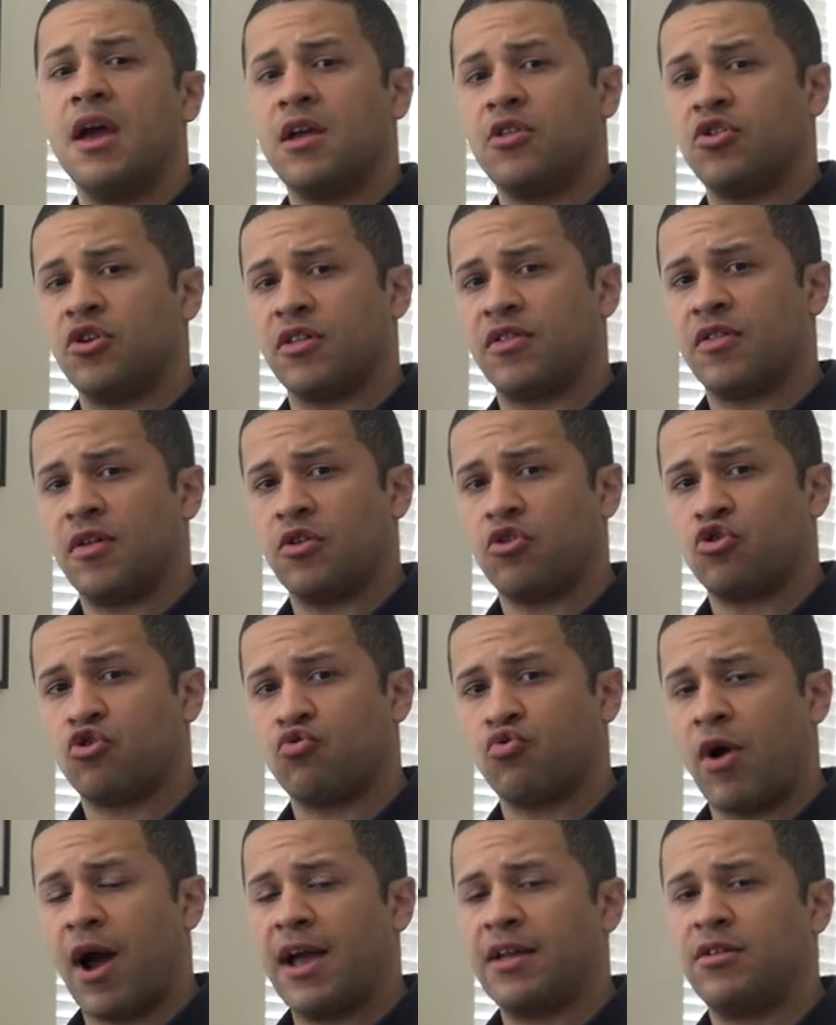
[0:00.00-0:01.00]
Just
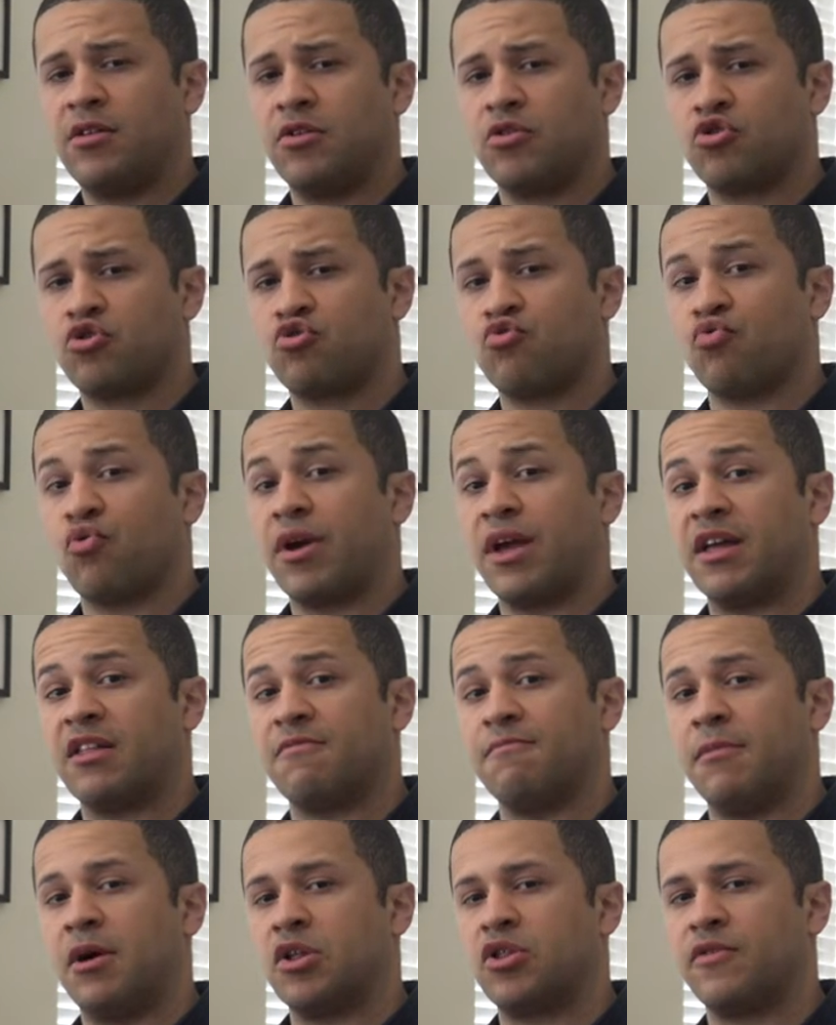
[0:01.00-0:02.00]
try to destroy
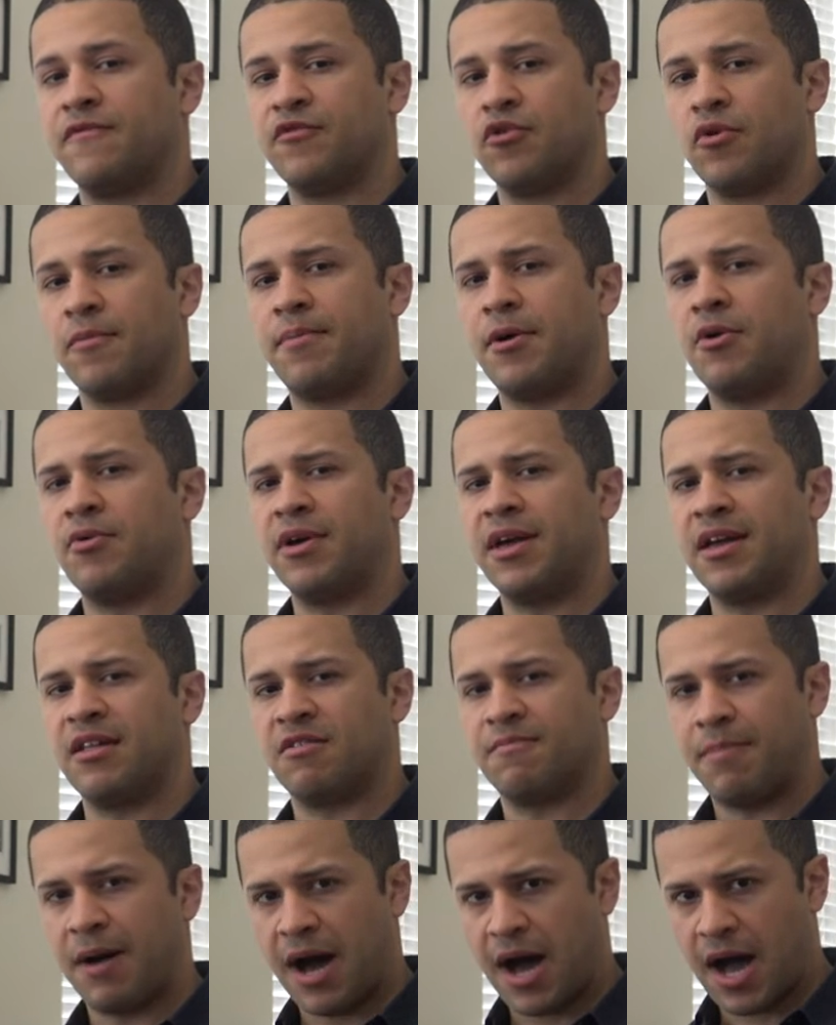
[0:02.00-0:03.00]
as much of your opponent
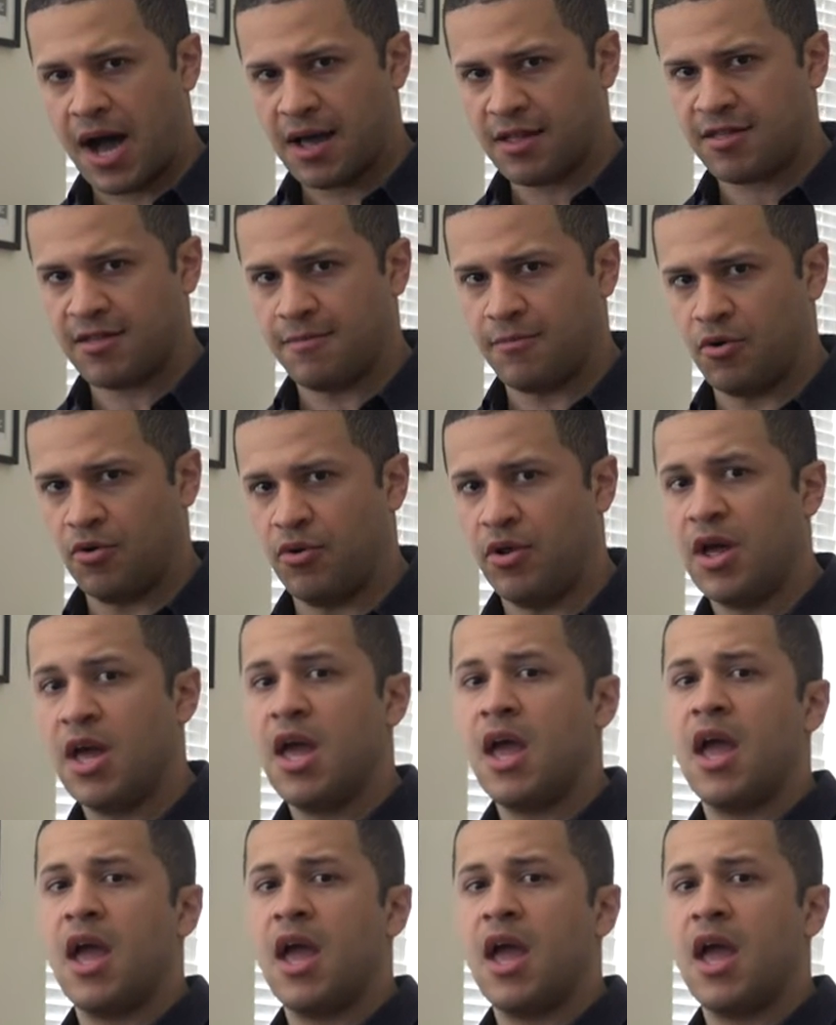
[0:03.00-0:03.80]
as possible,